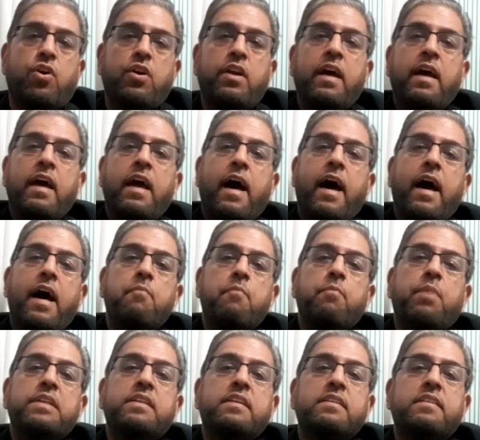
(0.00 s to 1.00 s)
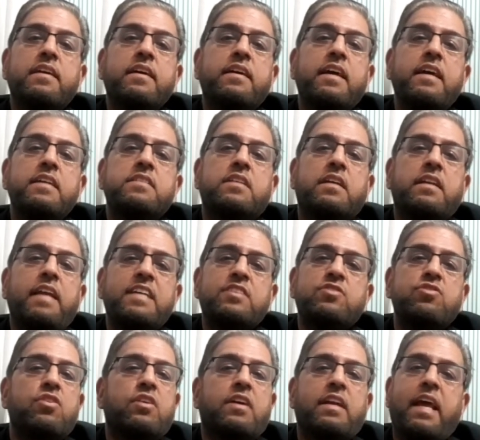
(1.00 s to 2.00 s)
Uh, but the thing is, let's not
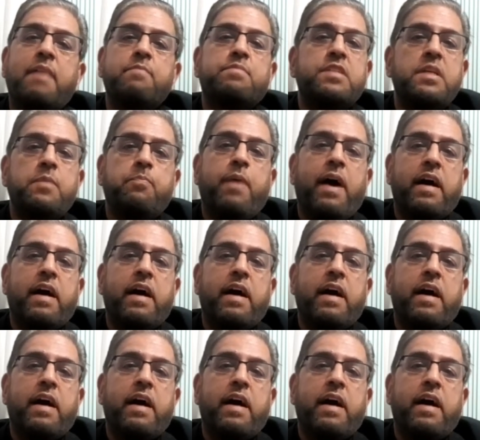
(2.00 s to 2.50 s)
claim CPEC.